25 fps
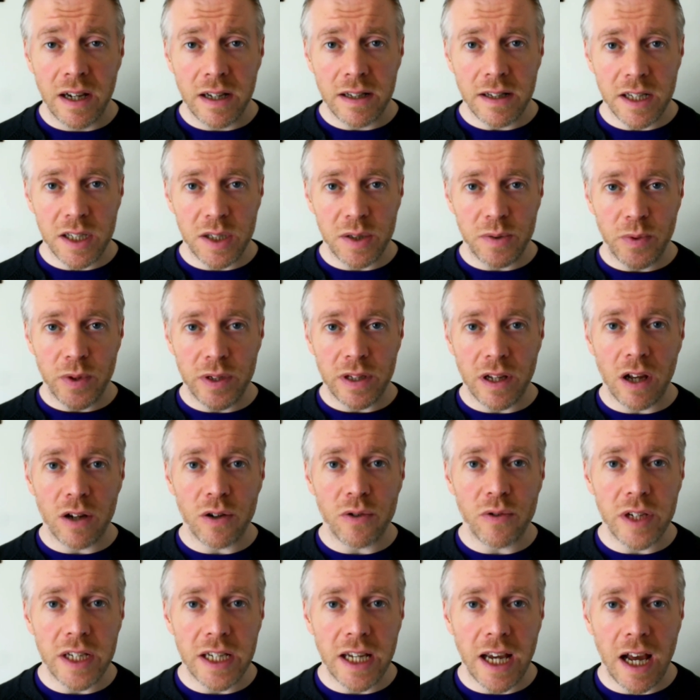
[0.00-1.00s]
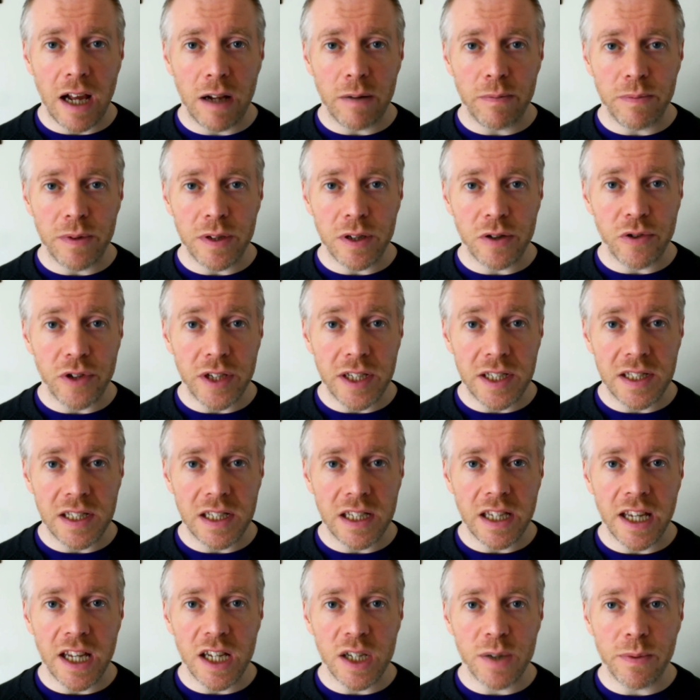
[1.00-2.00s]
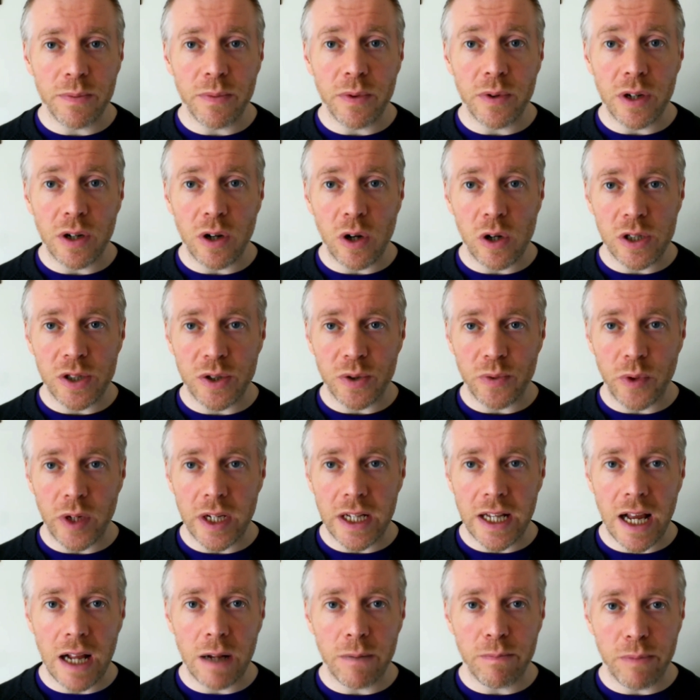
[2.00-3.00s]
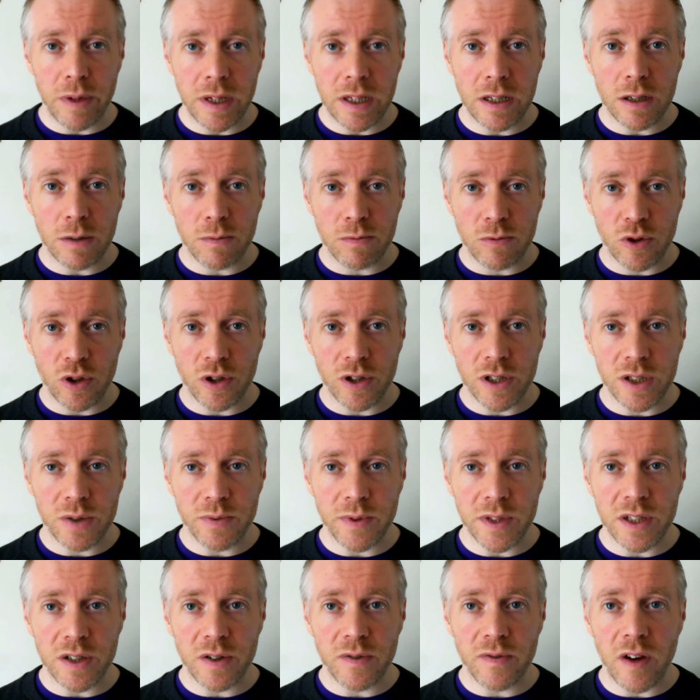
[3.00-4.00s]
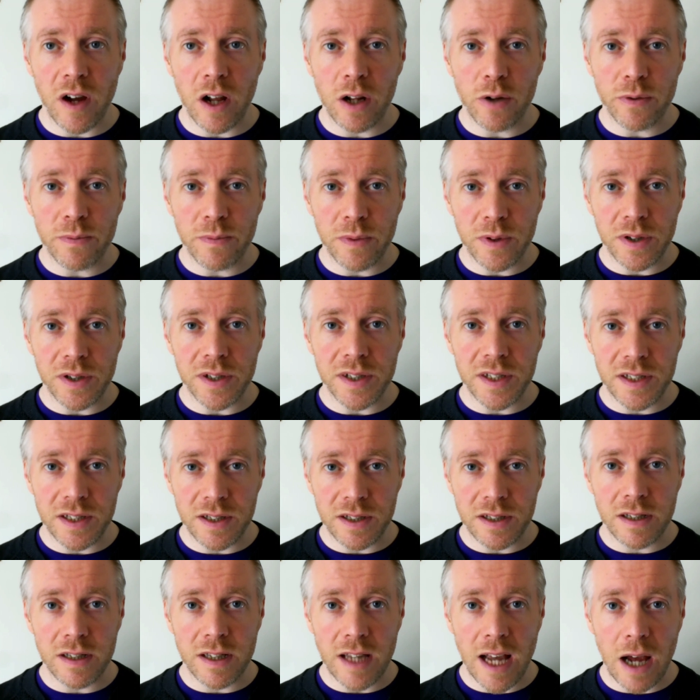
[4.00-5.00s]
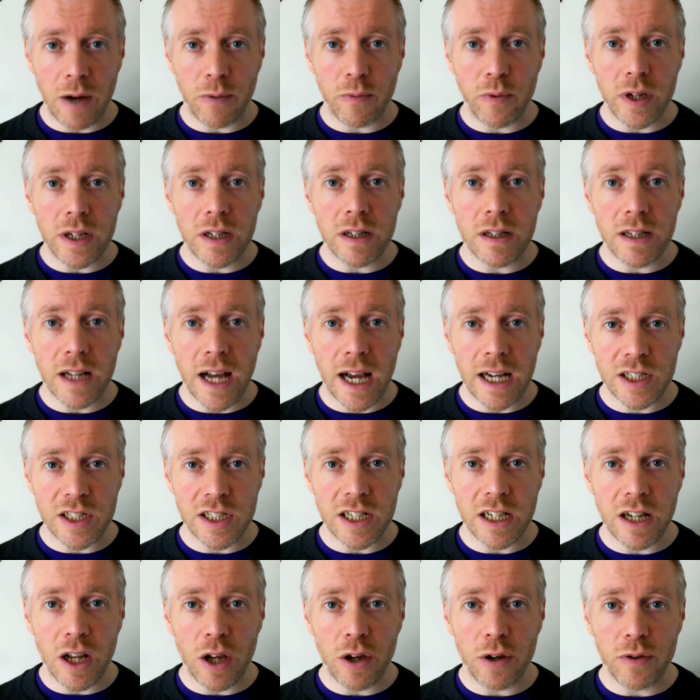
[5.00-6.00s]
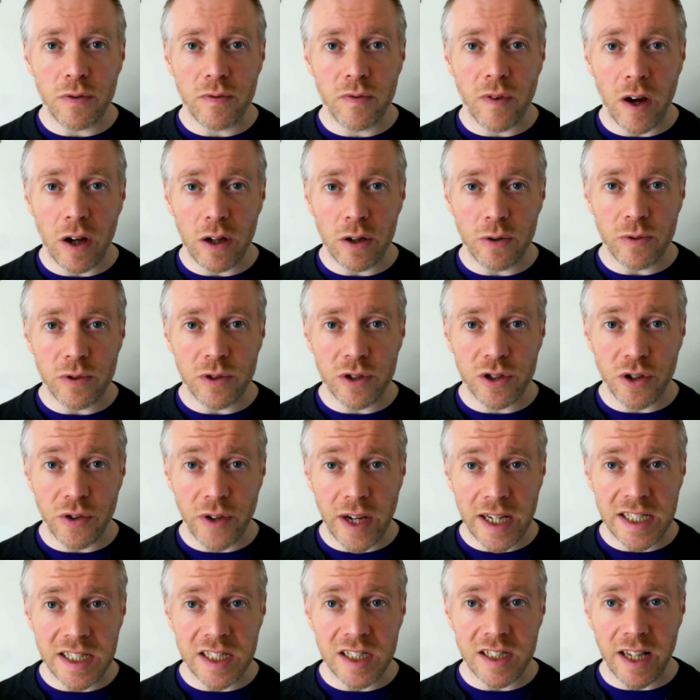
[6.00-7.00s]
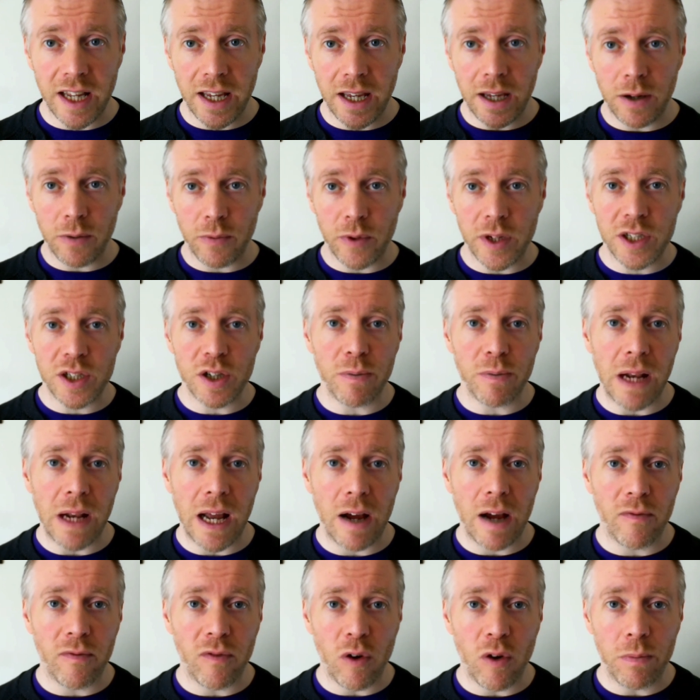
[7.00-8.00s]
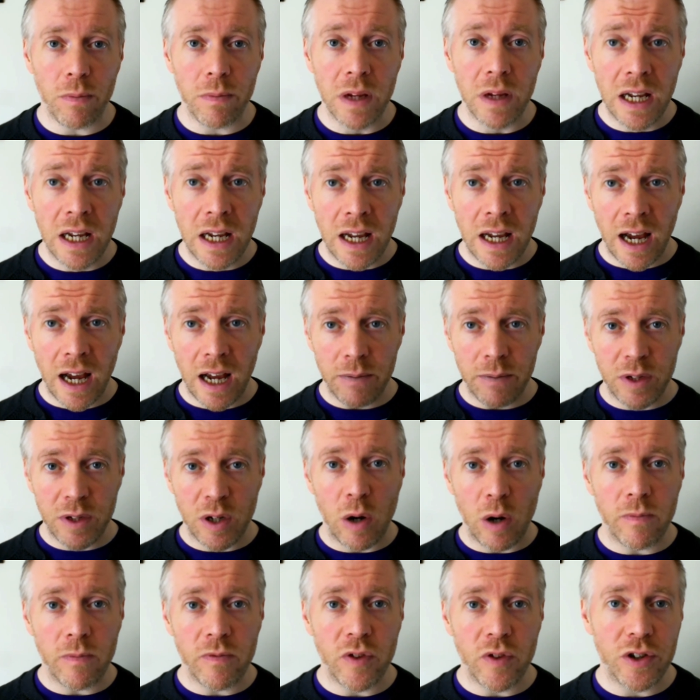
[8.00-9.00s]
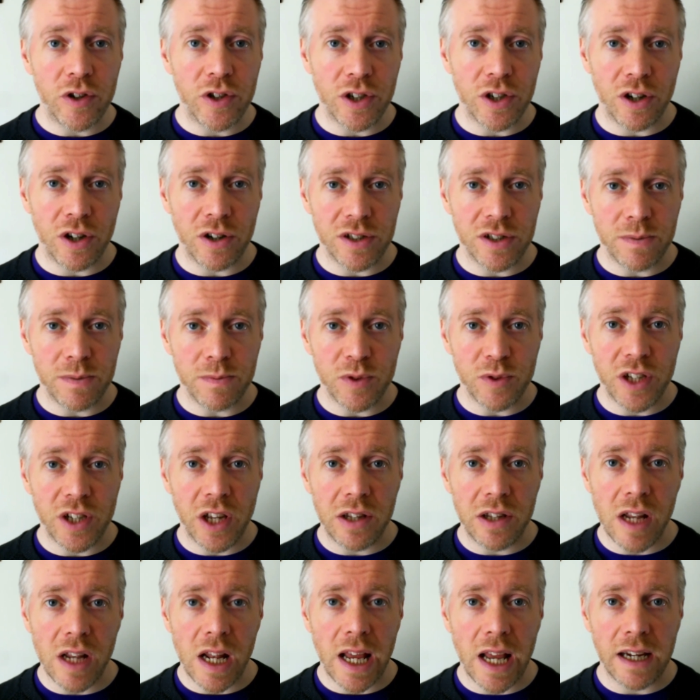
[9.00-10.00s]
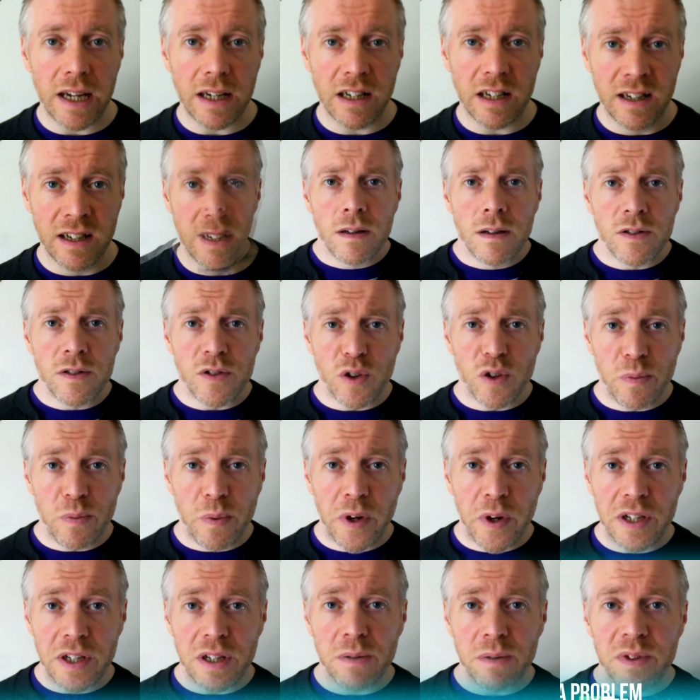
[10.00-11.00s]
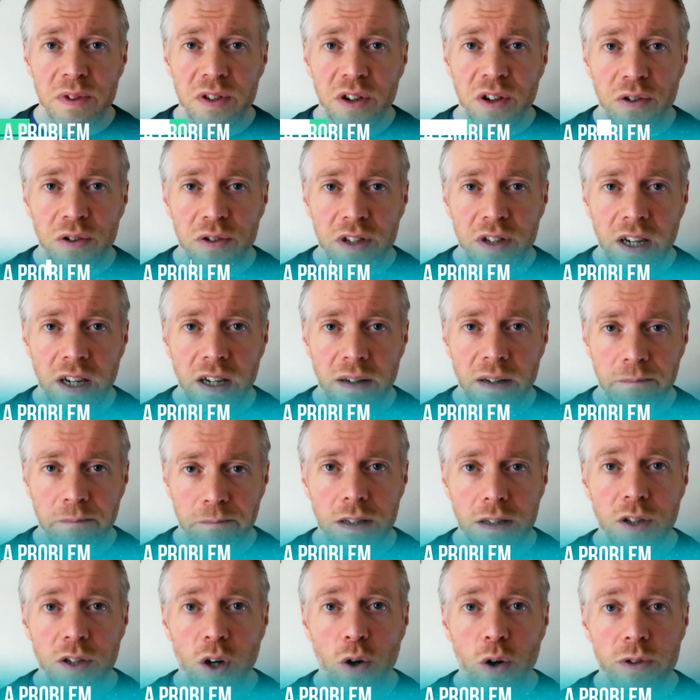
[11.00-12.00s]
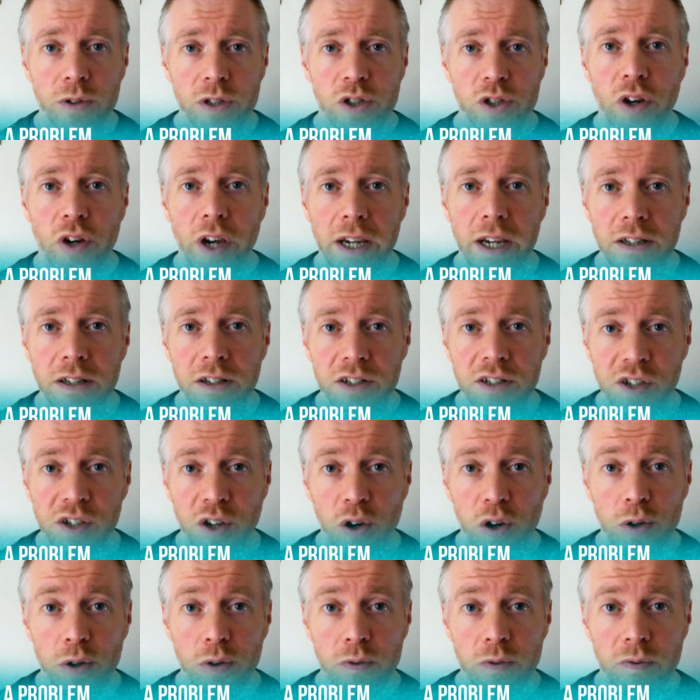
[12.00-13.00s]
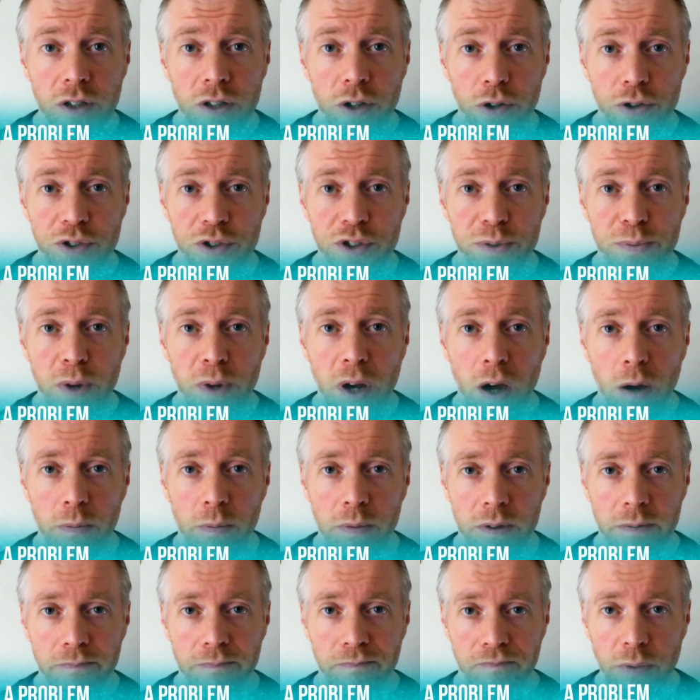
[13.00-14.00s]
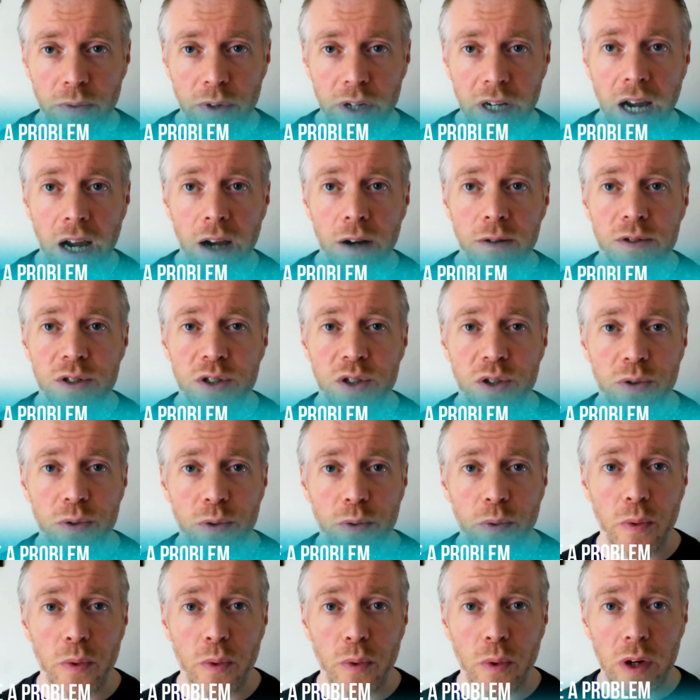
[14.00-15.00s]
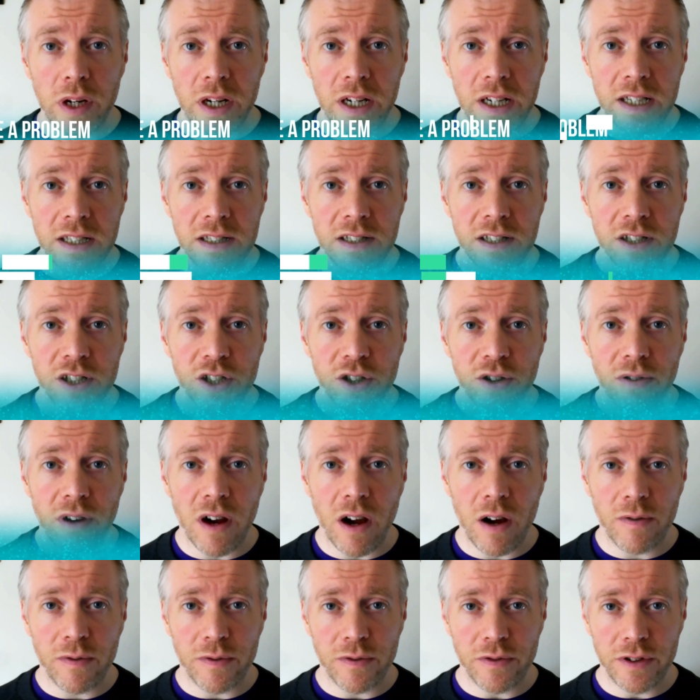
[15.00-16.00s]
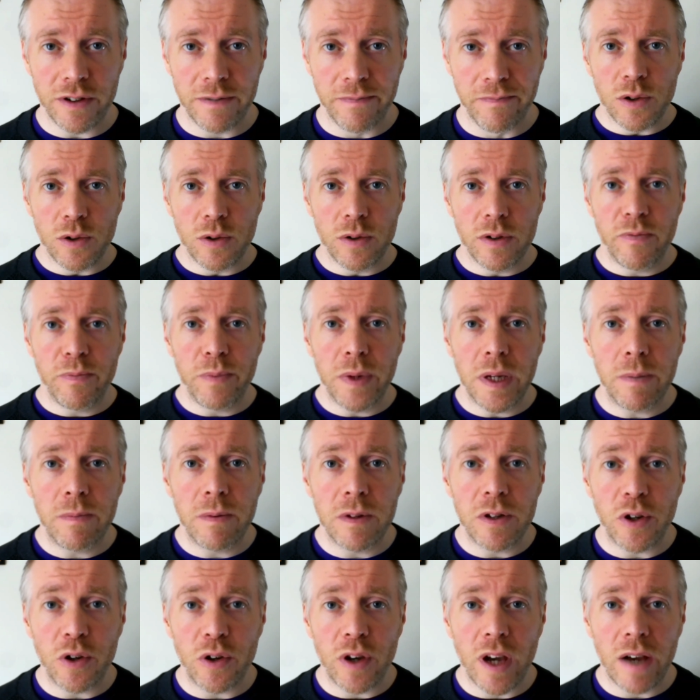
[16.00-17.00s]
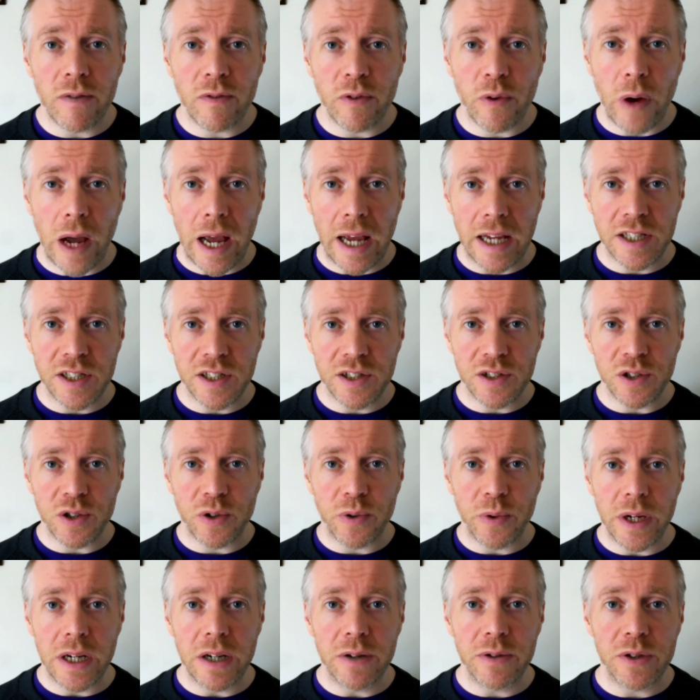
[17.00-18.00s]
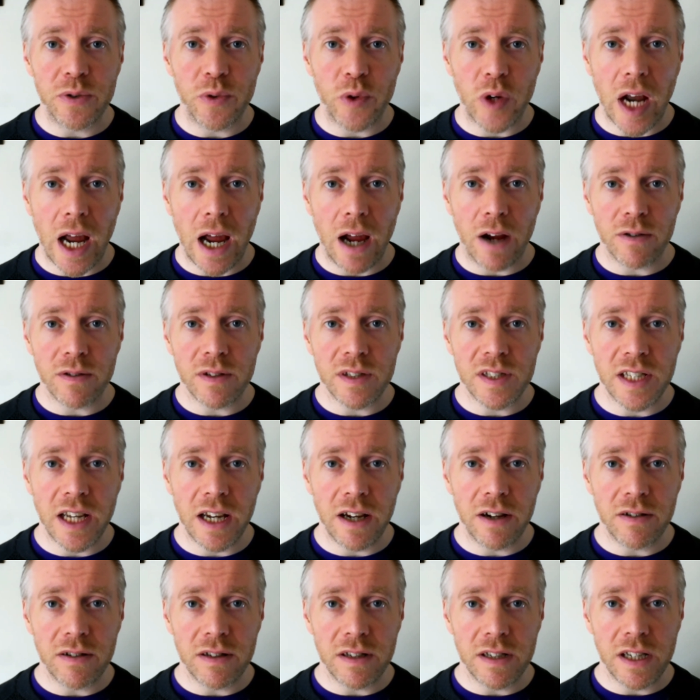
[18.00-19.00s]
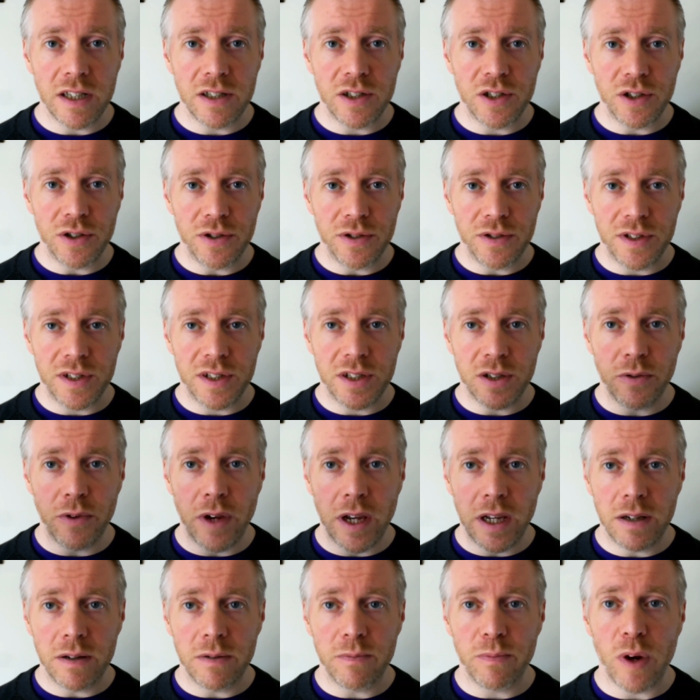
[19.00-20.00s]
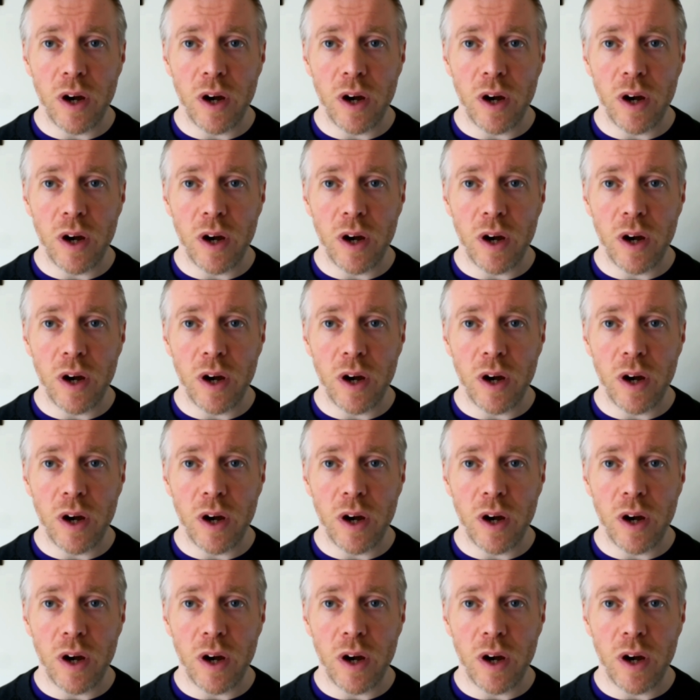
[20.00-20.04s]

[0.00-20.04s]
This will not only help increase engagement, but it also will help build up trust with your following, because that will actually allow followers to actually stay with your platform and become future customers down the line. So point number 13 is always try to solve the user's problem with regards to what it is that you're offering. So if people do have questions or queries regarding certain issues around